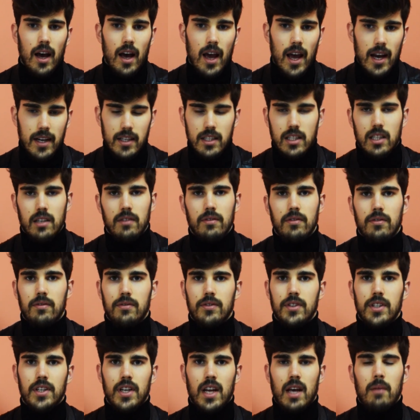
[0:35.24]

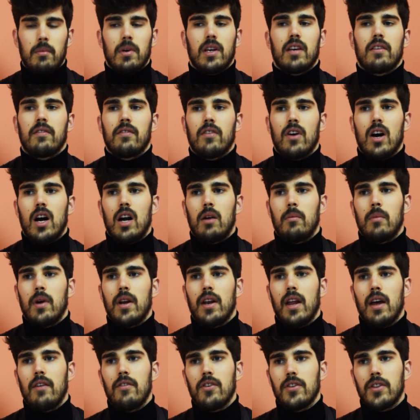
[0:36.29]
active, dynamic
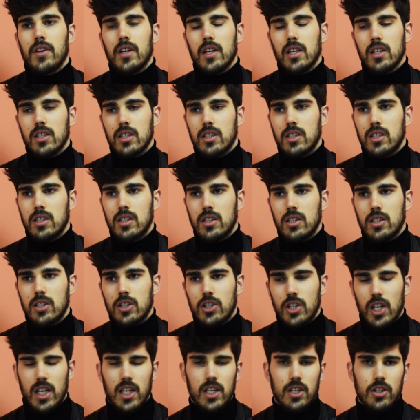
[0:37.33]
environment. Everything is
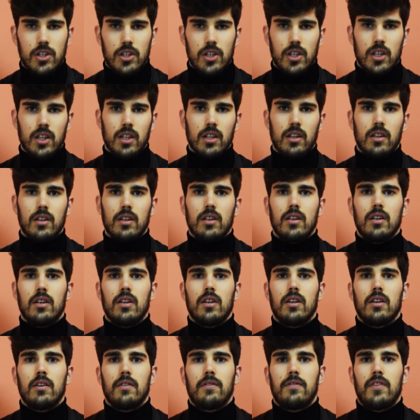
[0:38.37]
changing,
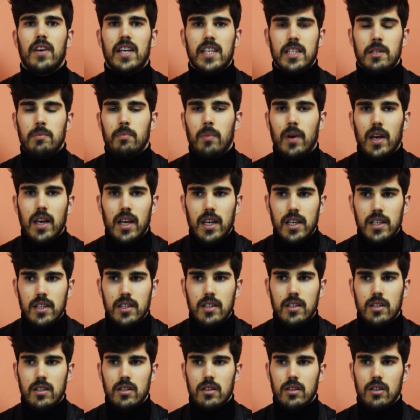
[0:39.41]
the face
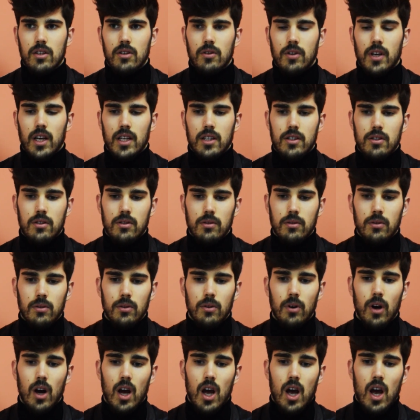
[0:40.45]
space. You get
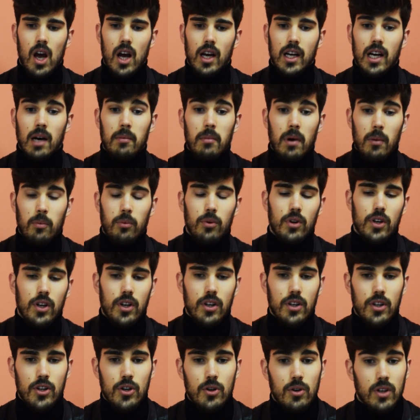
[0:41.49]
to come up
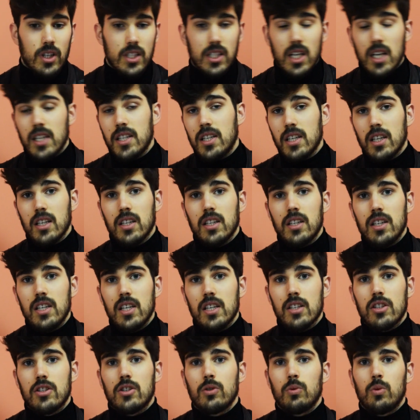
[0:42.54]
with new exciting
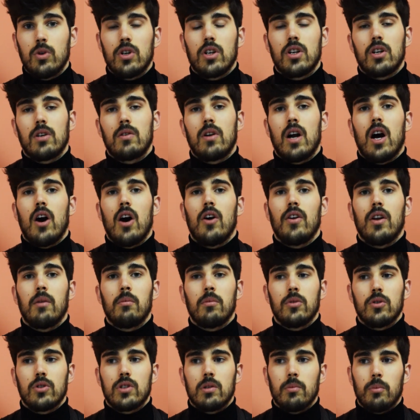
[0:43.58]
ideas to work around, and
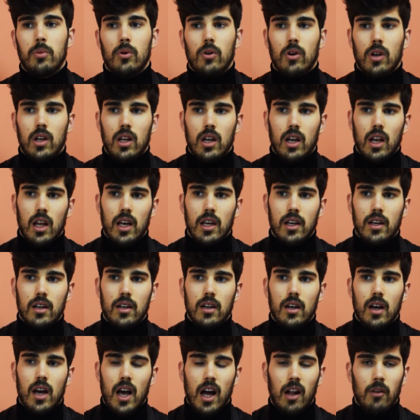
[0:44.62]
most importantly, like,
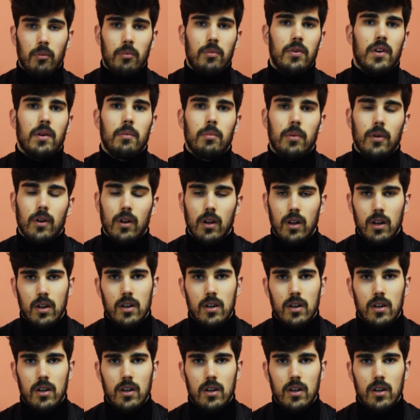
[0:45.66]
help people.